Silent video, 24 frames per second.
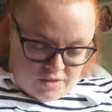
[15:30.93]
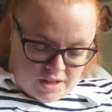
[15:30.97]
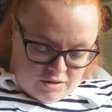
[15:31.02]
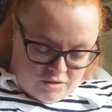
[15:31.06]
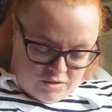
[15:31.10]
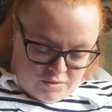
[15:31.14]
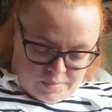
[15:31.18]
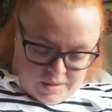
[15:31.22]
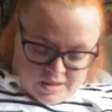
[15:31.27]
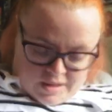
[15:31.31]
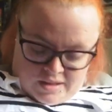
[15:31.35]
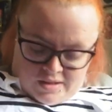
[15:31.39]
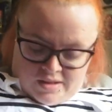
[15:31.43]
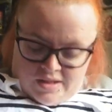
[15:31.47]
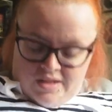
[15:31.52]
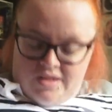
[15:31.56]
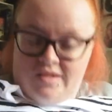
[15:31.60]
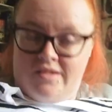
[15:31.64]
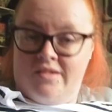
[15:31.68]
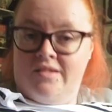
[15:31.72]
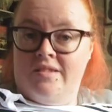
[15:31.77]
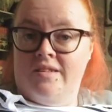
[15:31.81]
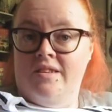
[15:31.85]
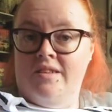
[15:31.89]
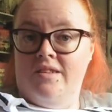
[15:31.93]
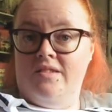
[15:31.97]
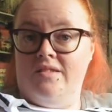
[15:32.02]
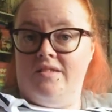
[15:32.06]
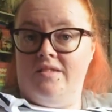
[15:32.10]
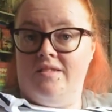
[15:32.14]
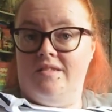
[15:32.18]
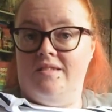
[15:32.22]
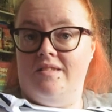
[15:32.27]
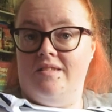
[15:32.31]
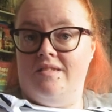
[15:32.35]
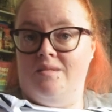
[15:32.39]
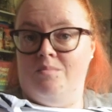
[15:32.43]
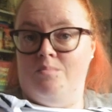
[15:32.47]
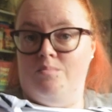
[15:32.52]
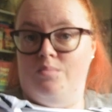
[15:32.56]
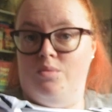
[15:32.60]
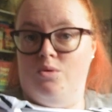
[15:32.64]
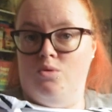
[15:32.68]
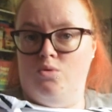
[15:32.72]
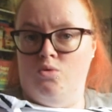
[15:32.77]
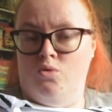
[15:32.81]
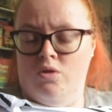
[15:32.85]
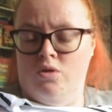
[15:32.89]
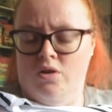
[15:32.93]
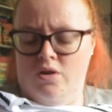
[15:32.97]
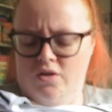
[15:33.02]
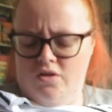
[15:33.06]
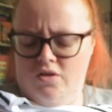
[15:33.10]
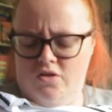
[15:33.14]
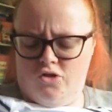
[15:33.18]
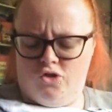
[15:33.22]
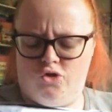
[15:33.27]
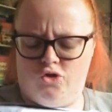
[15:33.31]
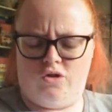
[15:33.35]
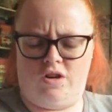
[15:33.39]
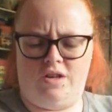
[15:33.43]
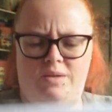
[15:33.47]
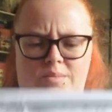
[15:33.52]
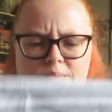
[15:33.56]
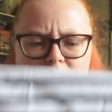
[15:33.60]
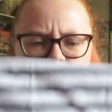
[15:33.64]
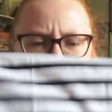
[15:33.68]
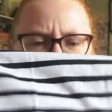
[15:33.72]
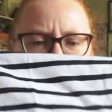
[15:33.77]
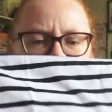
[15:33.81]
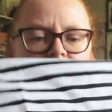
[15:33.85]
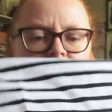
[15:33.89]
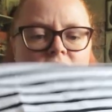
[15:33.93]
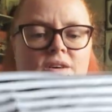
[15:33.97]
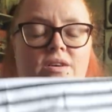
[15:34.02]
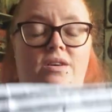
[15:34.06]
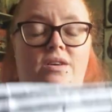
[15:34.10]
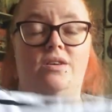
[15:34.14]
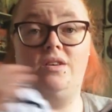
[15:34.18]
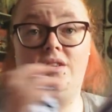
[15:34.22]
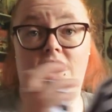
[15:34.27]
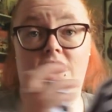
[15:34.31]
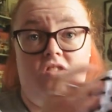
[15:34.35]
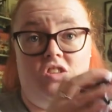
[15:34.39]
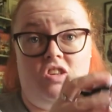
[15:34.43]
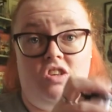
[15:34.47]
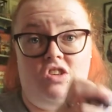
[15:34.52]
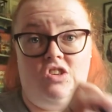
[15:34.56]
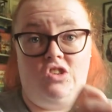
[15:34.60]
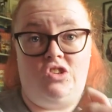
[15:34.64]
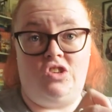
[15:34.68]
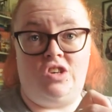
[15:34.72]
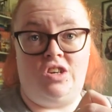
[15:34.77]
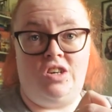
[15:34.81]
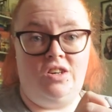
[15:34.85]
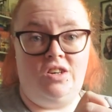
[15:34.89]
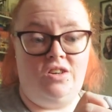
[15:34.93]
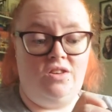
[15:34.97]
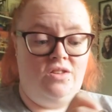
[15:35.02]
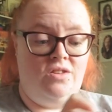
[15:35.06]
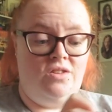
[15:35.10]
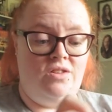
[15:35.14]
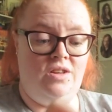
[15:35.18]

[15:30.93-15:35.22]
that would be nice, just a simple striped t-shirt.